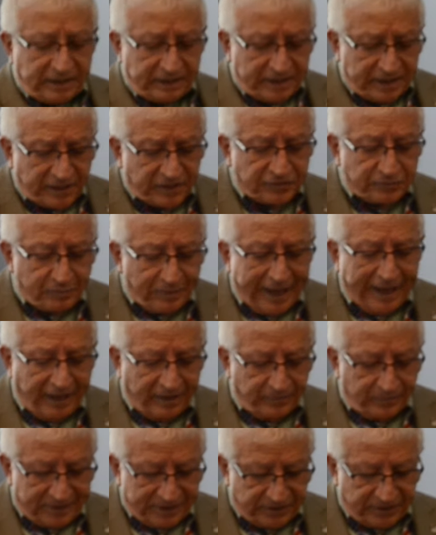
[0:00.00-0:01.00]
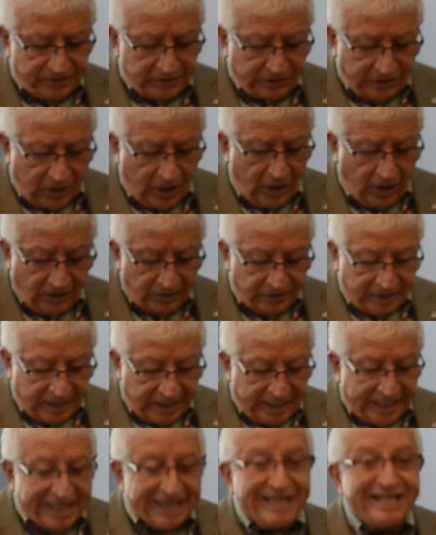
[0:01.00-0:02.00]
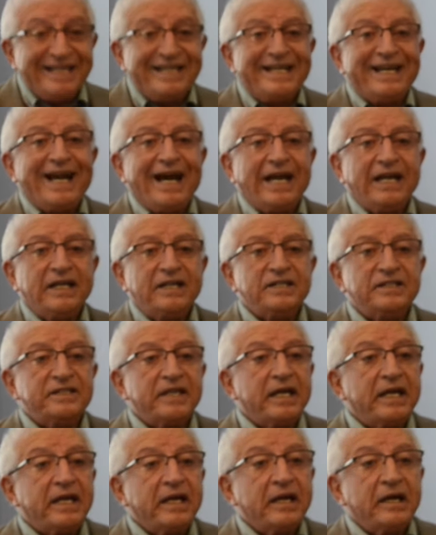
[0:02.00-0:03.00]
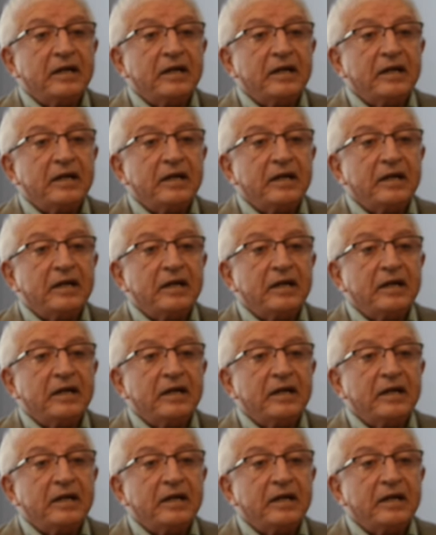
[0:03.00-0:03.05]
This man, Mr. Khan, he carries a